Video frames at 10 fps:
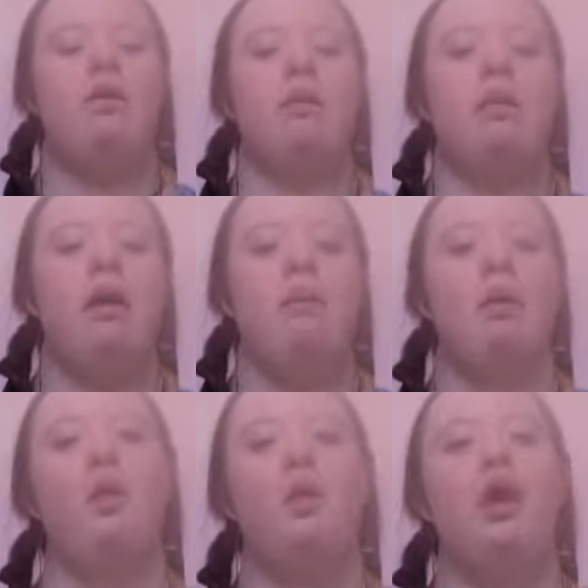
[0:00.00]
tomorrow,
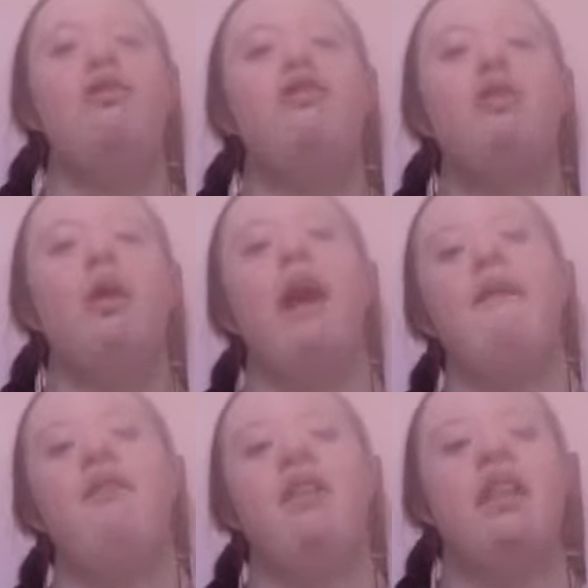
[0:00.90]
but what do I
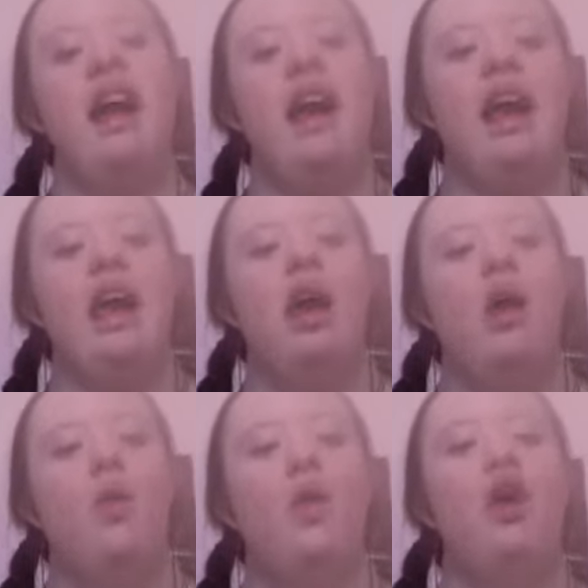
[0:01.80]
have to say?
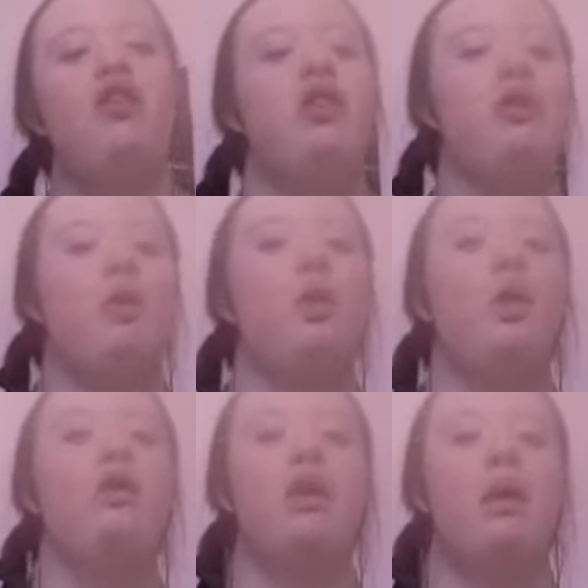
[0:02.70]
What
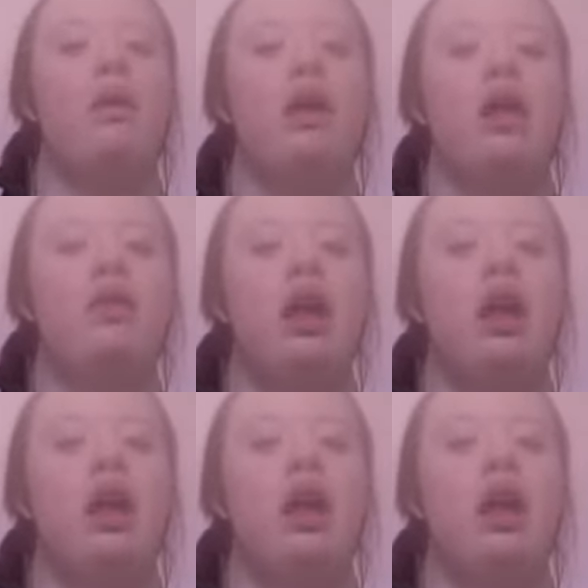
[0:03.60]
do I want